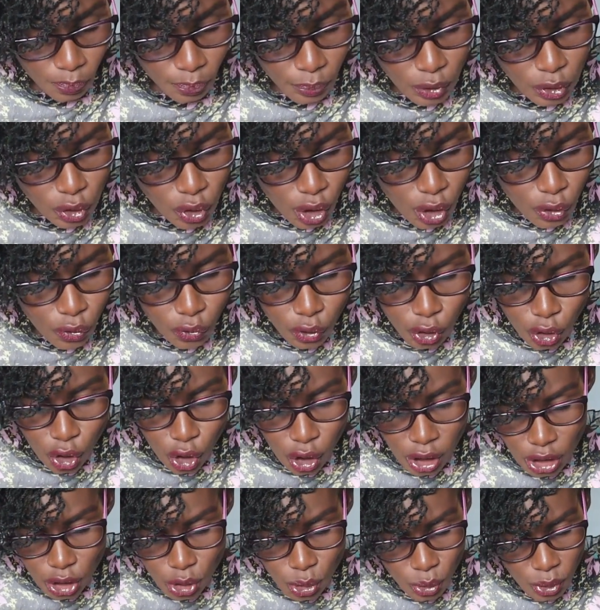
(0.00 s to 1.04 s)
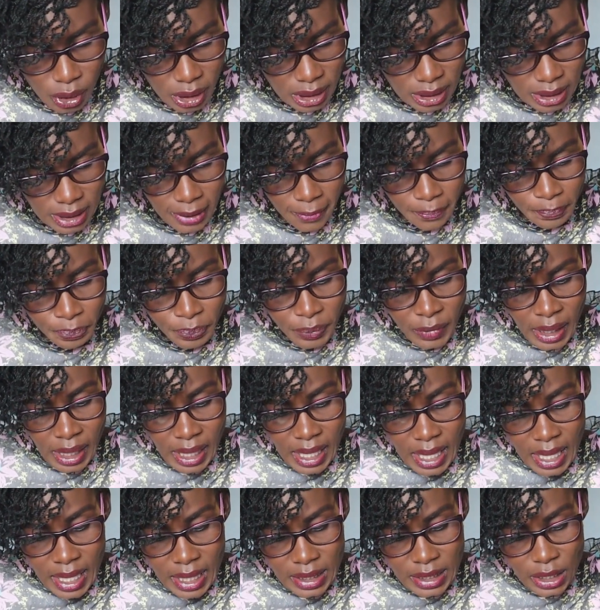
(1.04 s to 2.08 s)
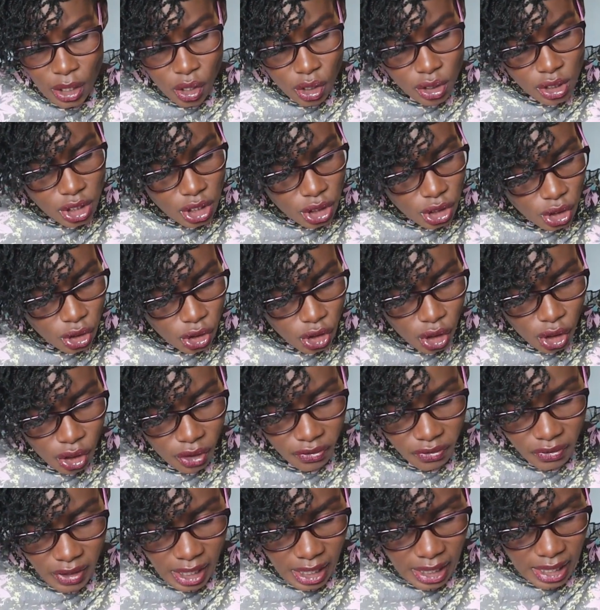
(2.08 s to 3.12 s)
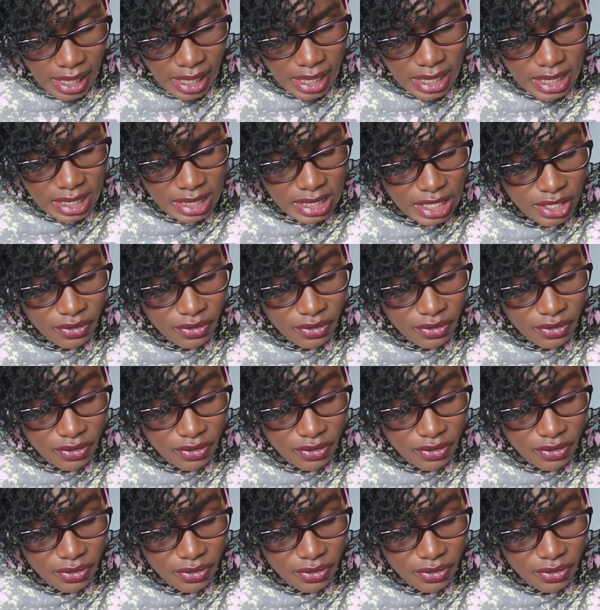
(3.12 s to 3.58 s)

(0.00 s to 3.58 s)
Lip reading: So if we go into it, the Constitution of Kenya is